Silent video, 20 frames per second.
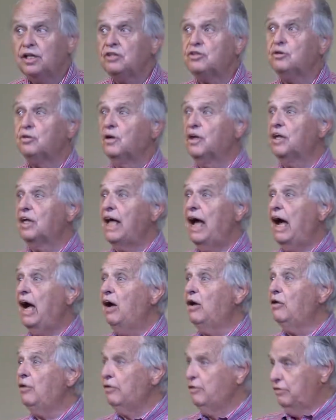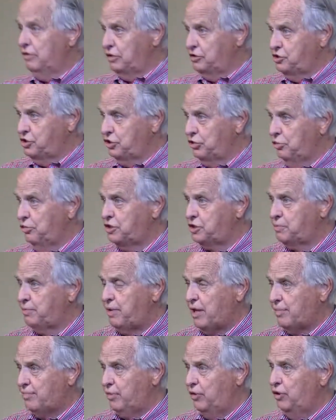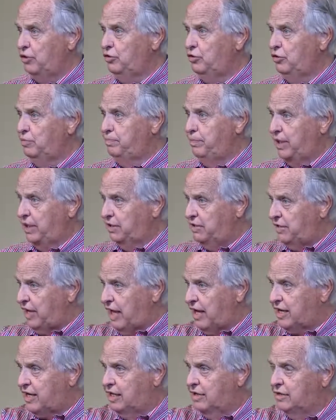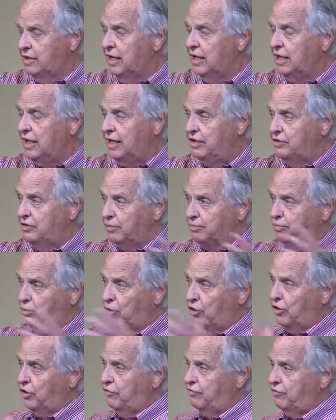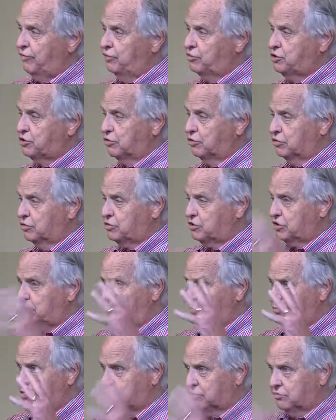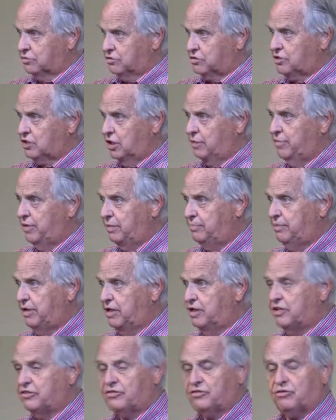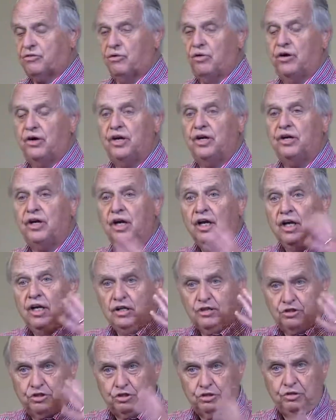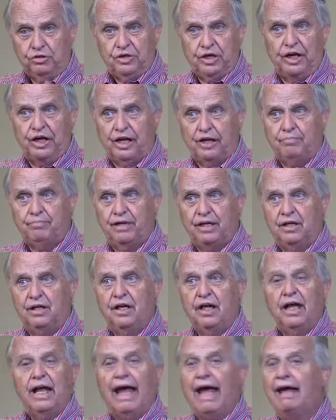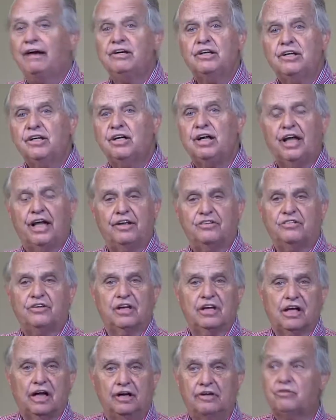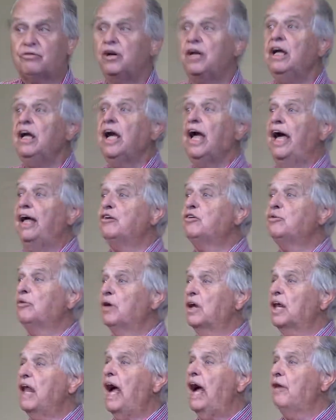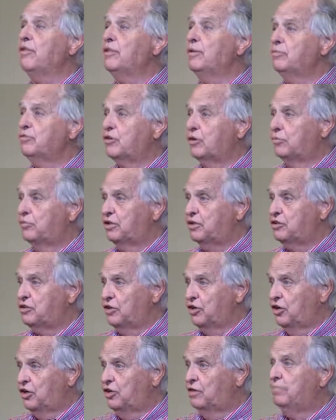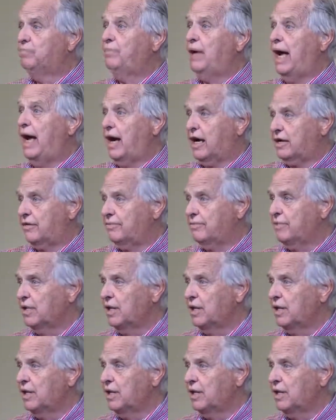to allow the Jewish people who'd been taken and deported from Jerusalem. Jerusalem had been destroyed. Judah had been ended as a country, and to allow them to return back.